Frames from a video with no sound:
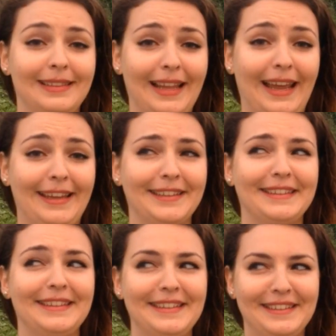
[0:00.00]
Like,
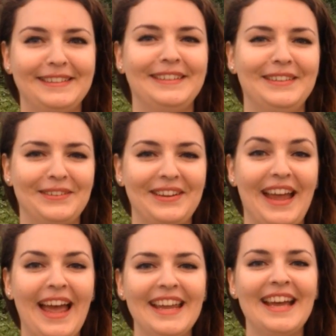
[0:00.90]

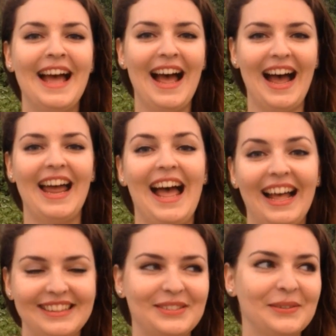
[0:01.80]
okay, I
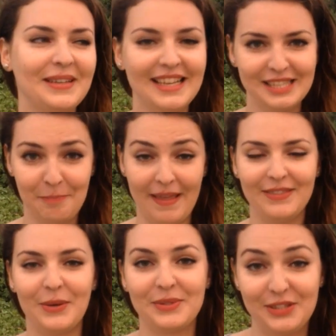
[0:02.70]
had to
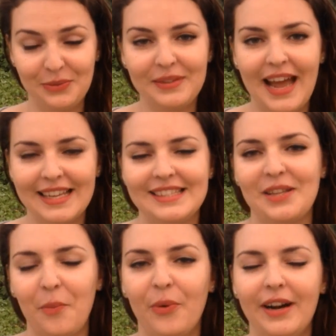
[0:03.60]
spend those 2 nights
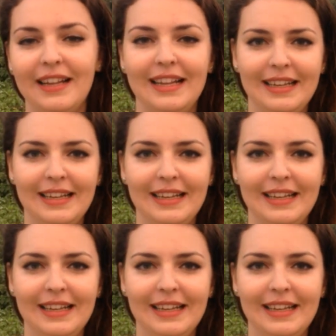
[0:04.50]
somewhere.